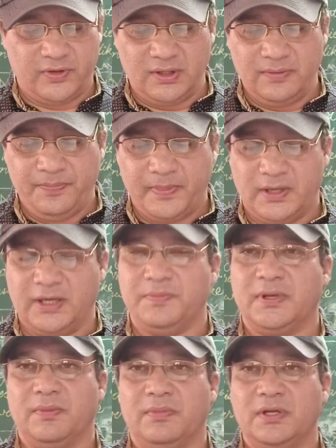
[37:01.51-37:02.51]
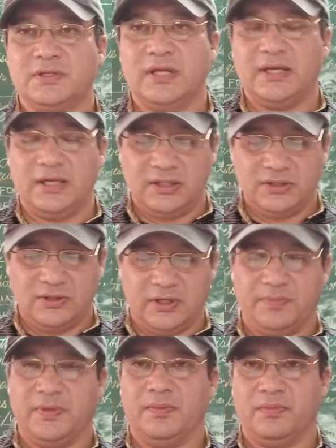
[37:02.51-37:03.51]
friend, let me embrace thy age,
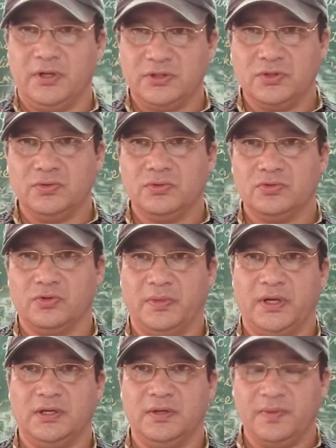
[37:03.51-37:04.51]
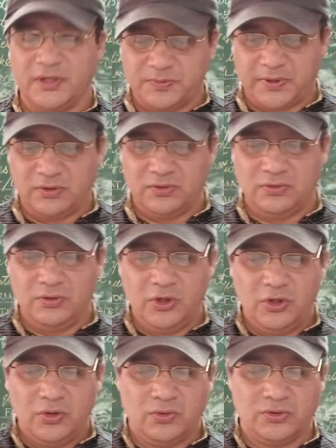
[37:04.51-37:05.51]
let me embrace you, so my deep respect to you,
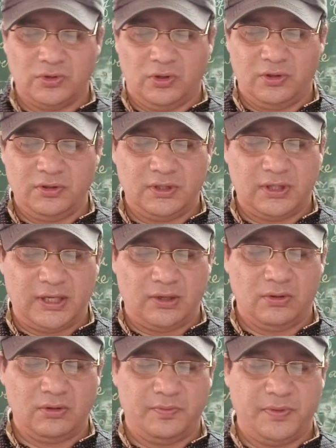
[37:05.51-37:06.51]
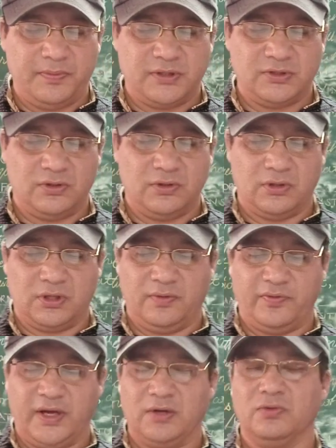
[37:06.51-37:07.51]
whose honor cannot be measured or
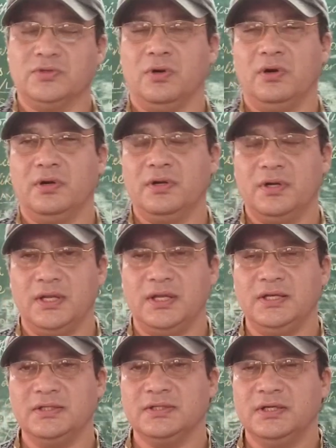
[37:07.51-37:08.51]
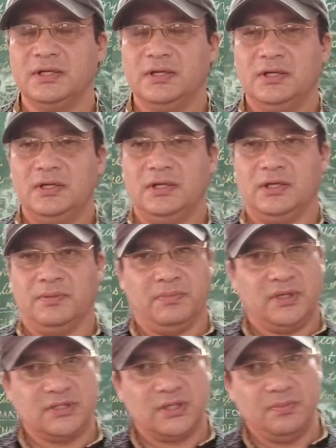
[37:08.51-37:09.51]
confined, whose honor is
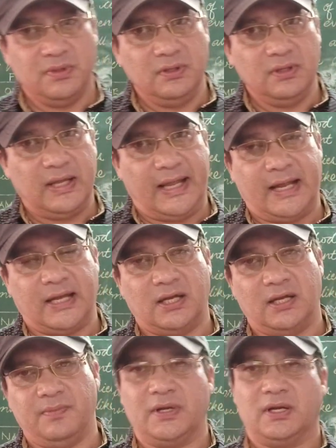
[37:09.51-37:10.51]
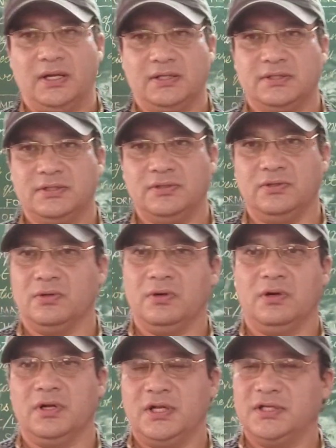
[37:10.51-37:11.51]
immeasurable and limitless. Your
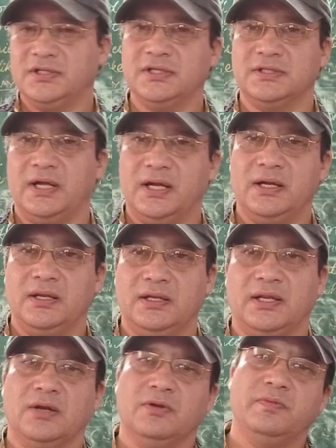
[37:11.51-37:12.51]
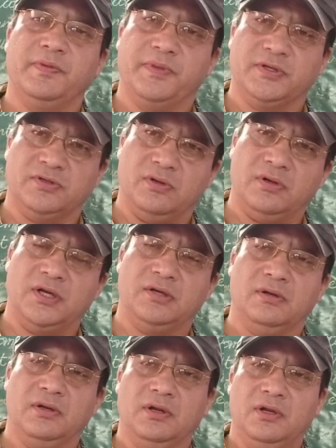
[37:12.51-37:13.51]
honor is such that it cannot be measured
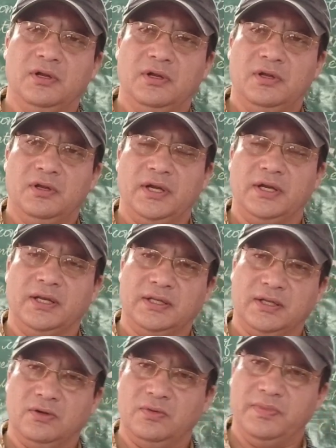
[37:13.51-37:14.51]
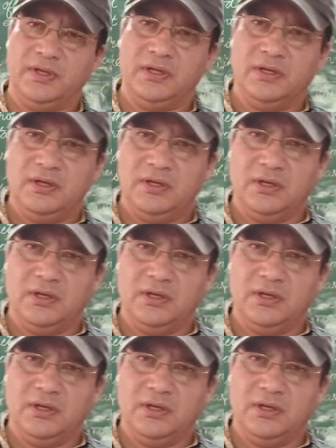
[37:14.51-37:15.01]
at all, right? It cannot be